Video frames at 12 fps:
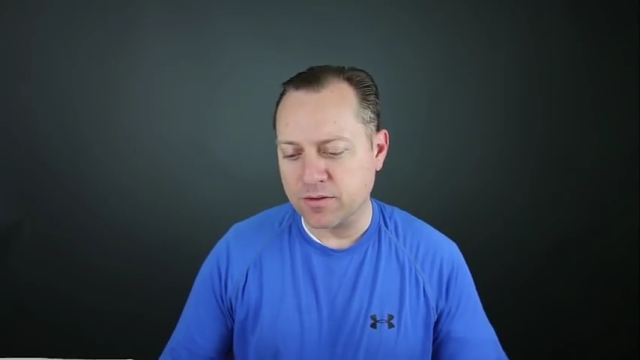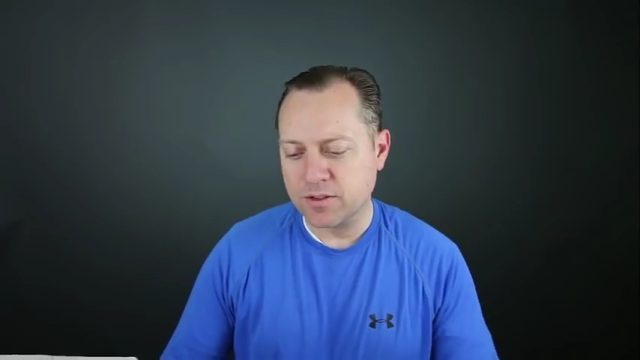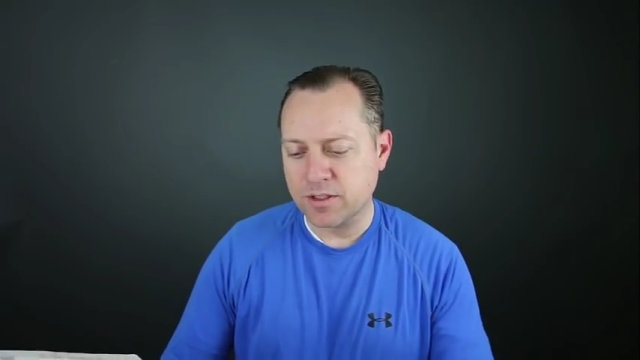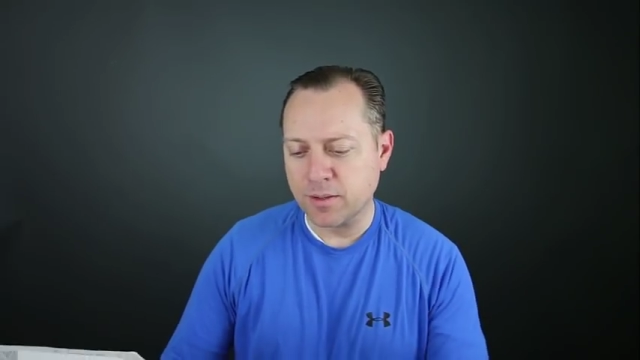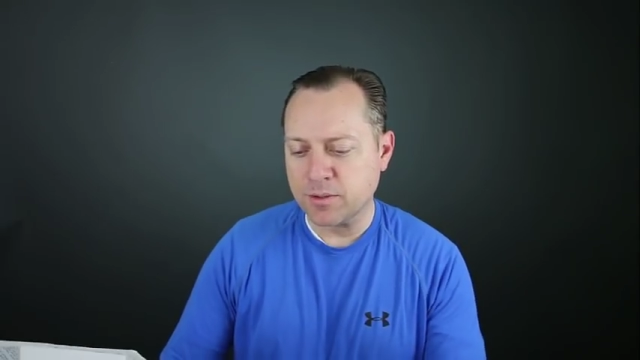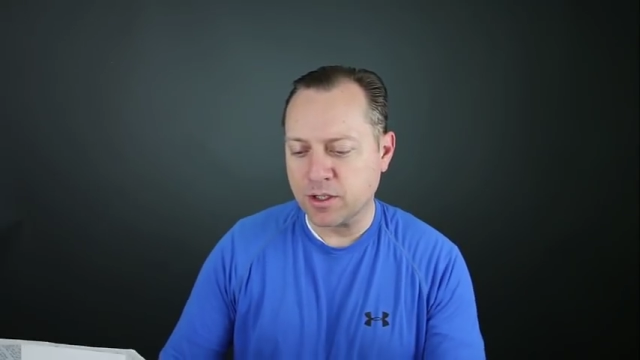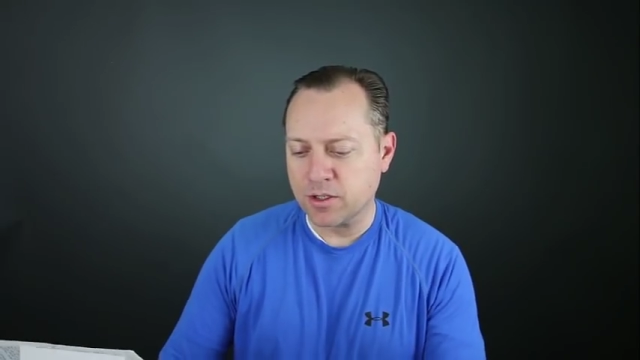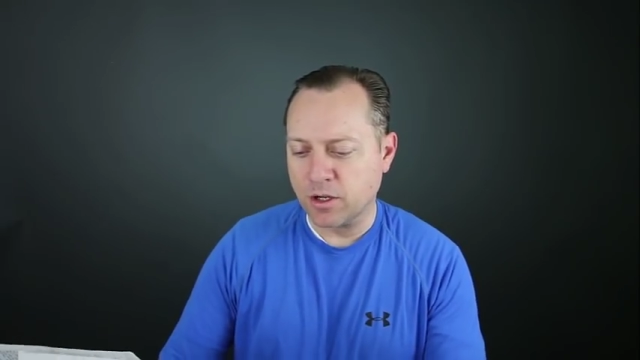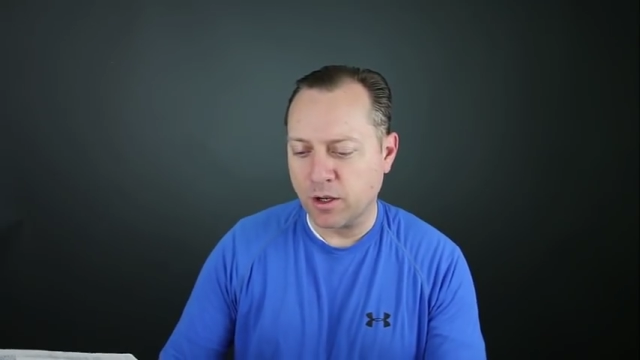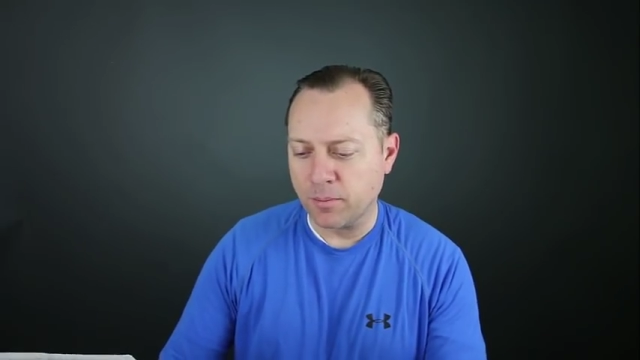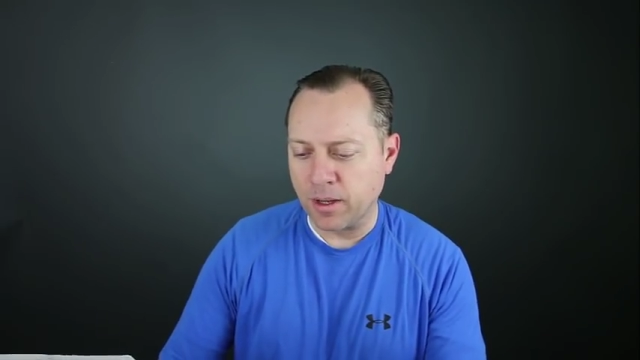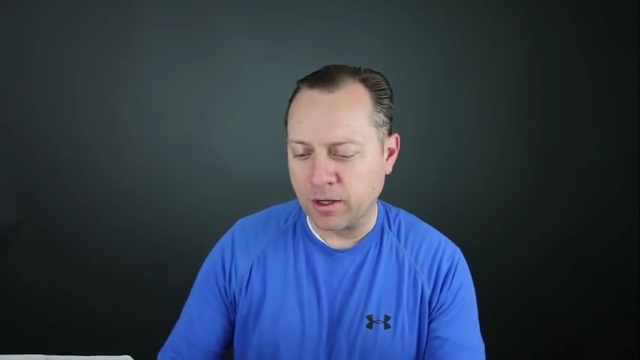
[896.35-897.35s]
subject to
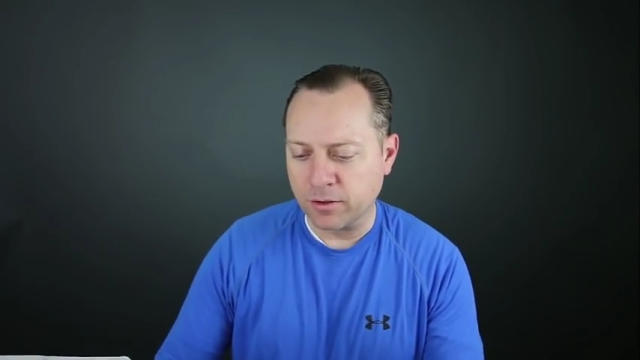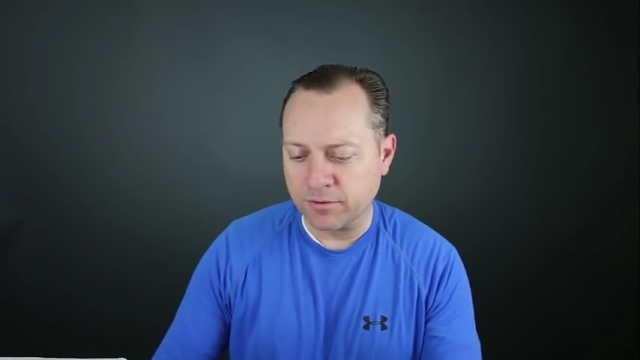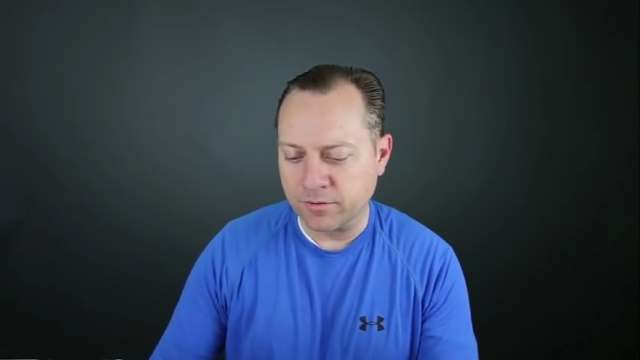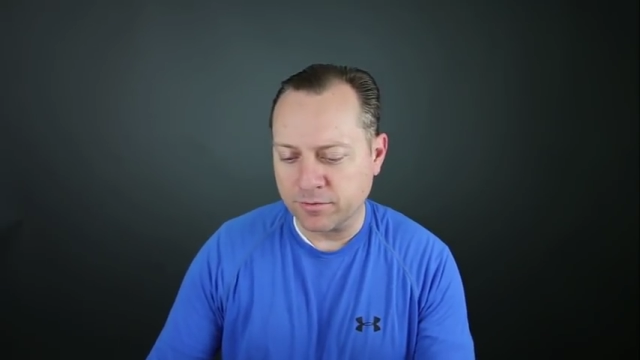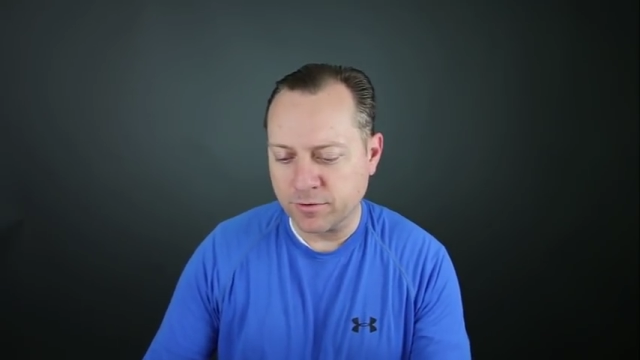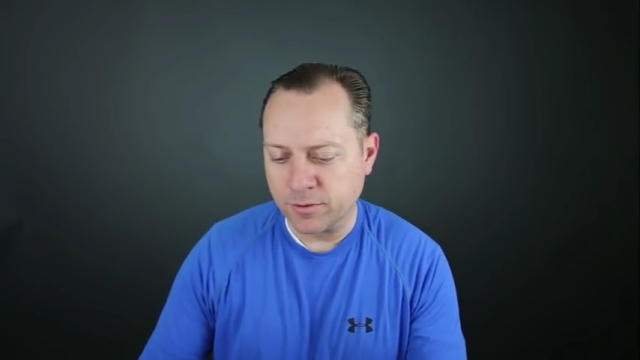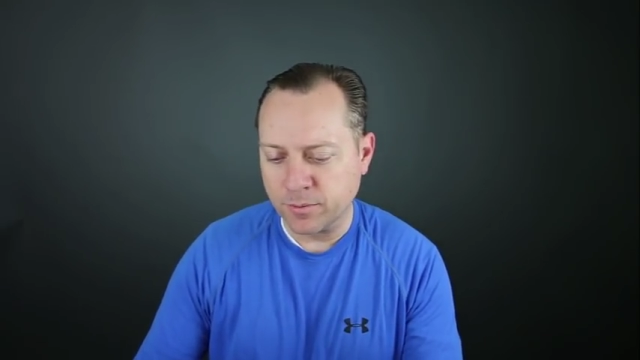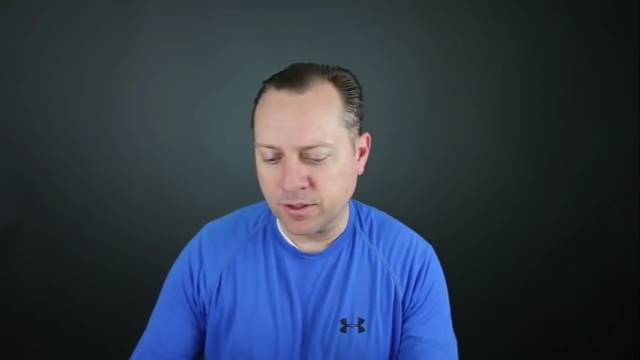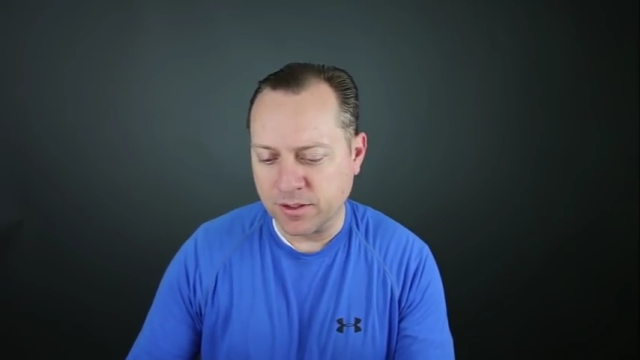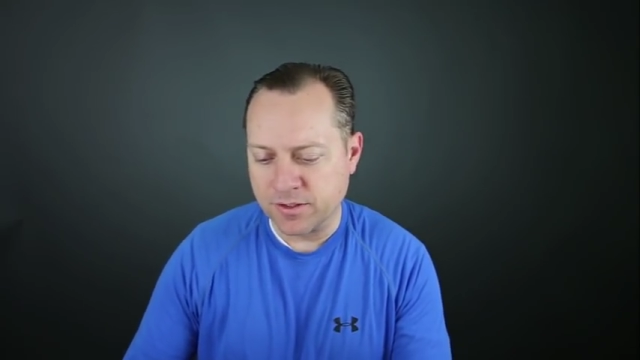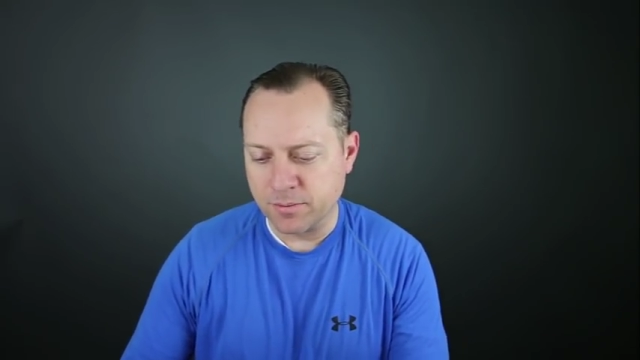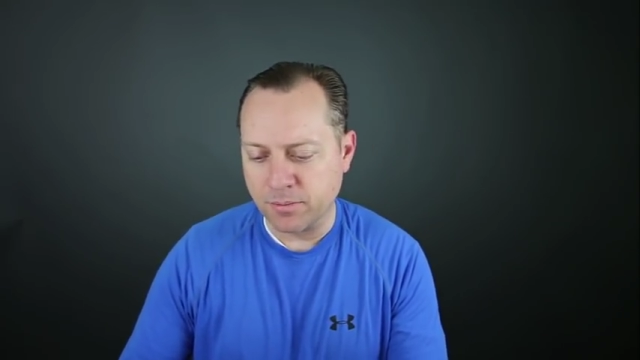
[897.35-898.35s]
all manner of
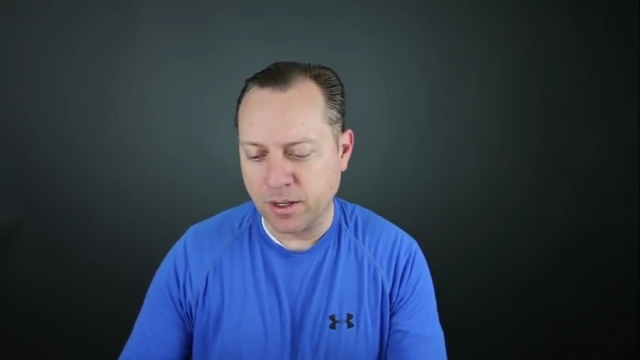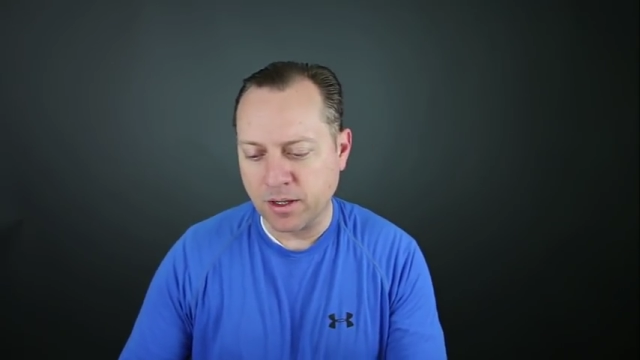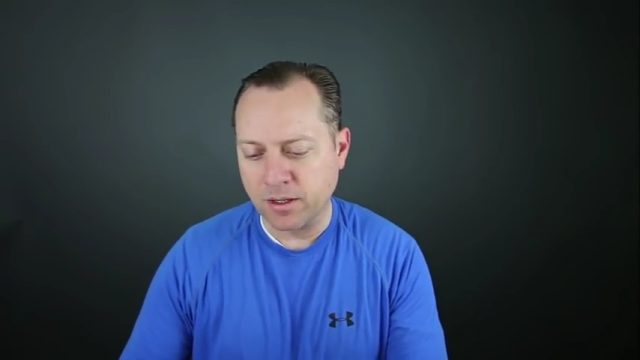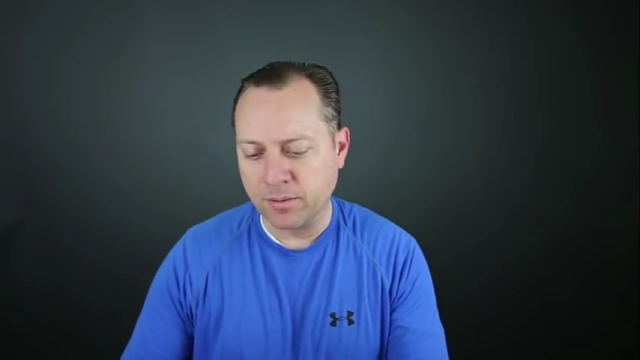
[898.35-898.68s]
infirmities in body